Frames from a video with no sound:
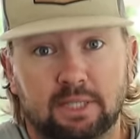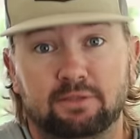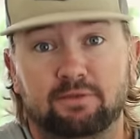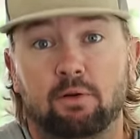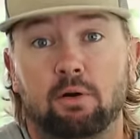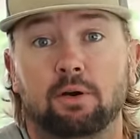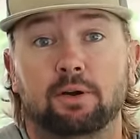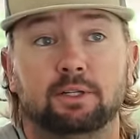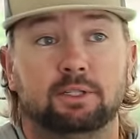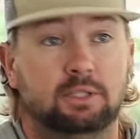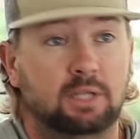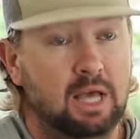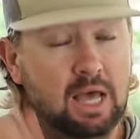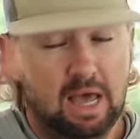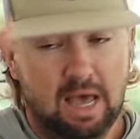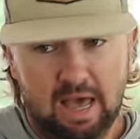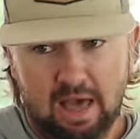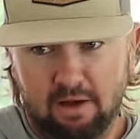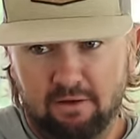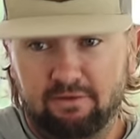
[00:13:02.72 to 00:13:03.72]
as far
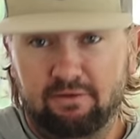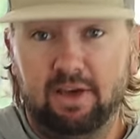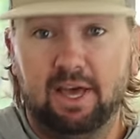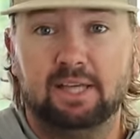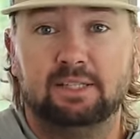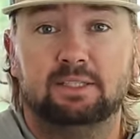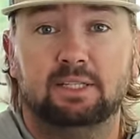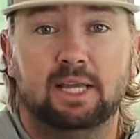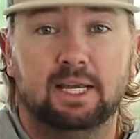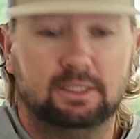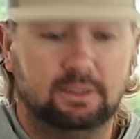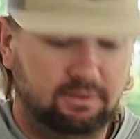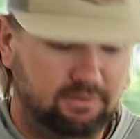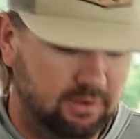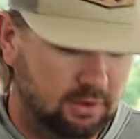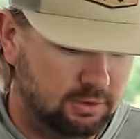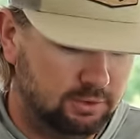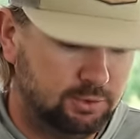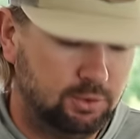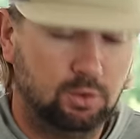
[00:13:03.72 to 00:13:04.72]
as how fast it actually
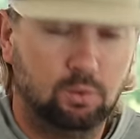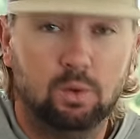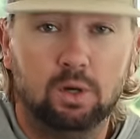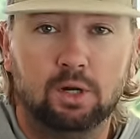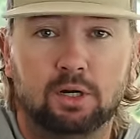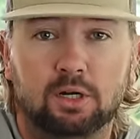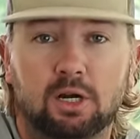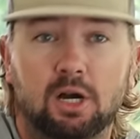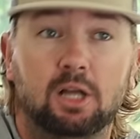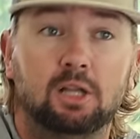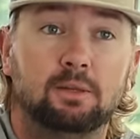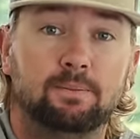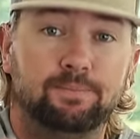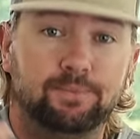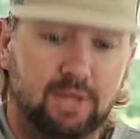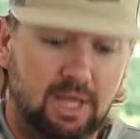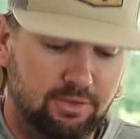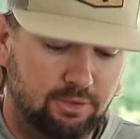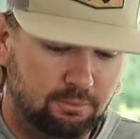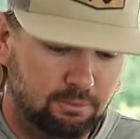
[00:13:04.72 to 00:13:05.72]
falls through the water column
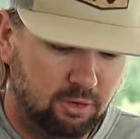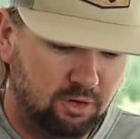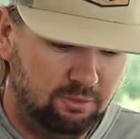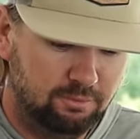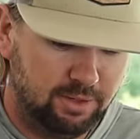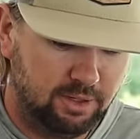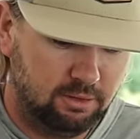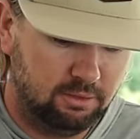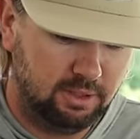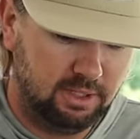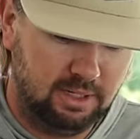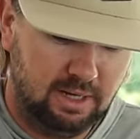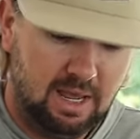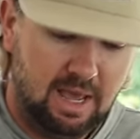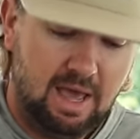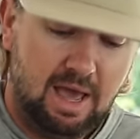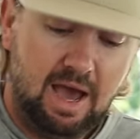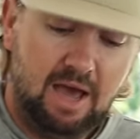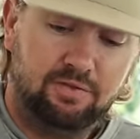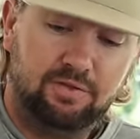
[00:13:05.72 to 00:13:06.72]
and the movement on it.
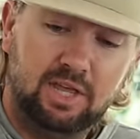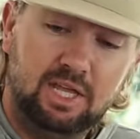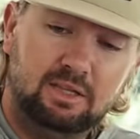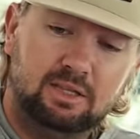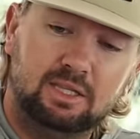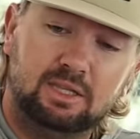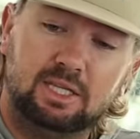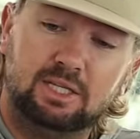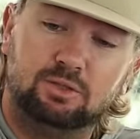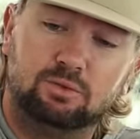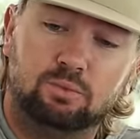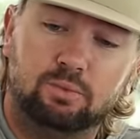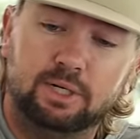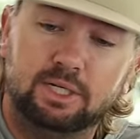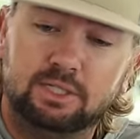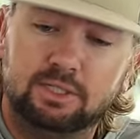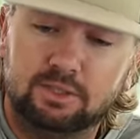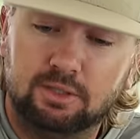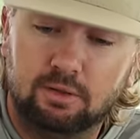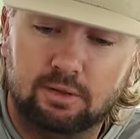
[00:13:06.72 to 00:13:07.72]
I think that these
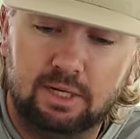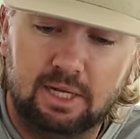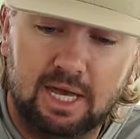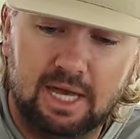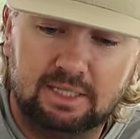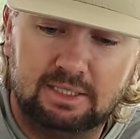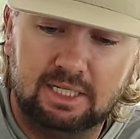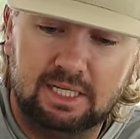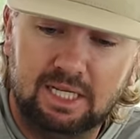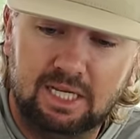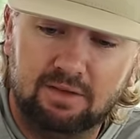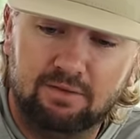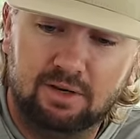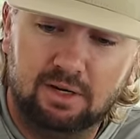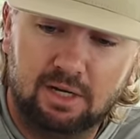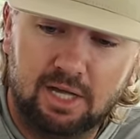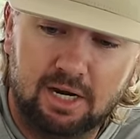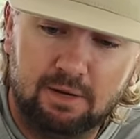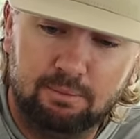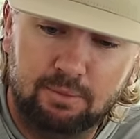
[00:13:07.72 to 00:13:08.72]
ridges on it actually give it
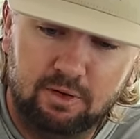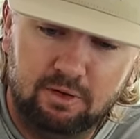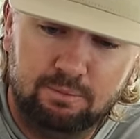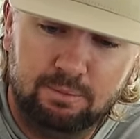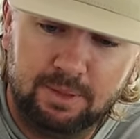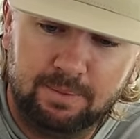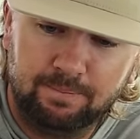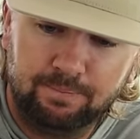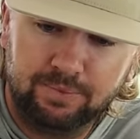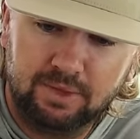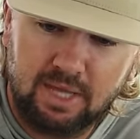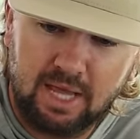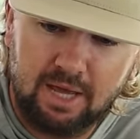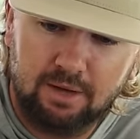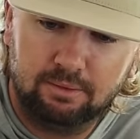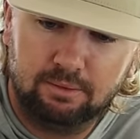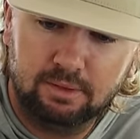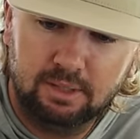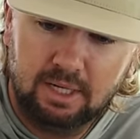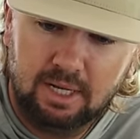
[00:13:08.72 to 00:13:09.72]
a lot of movement.
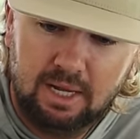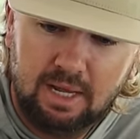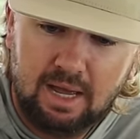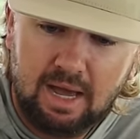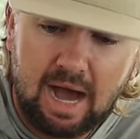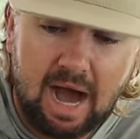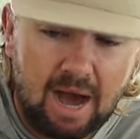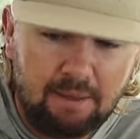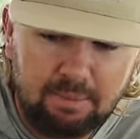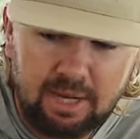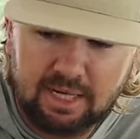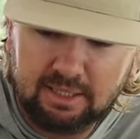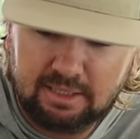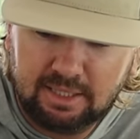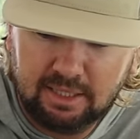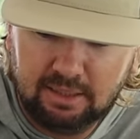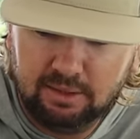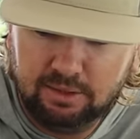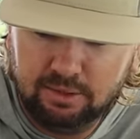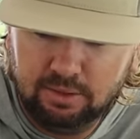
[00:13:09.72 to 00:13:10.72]
Now, I'm not
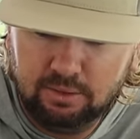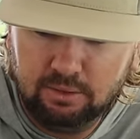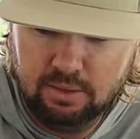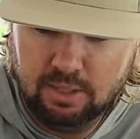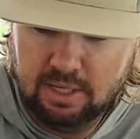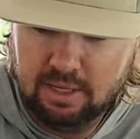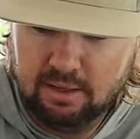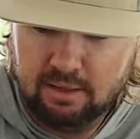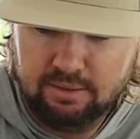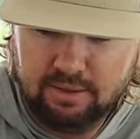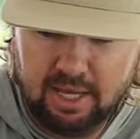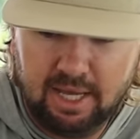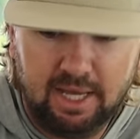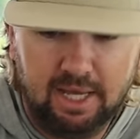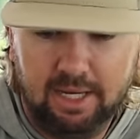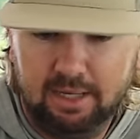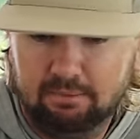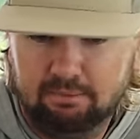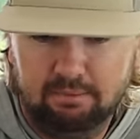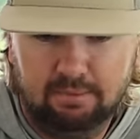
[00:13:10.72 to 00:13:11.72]
telling you
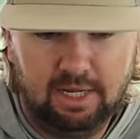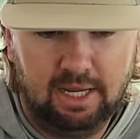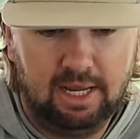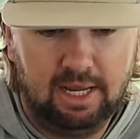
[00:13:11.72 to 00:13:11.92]
that,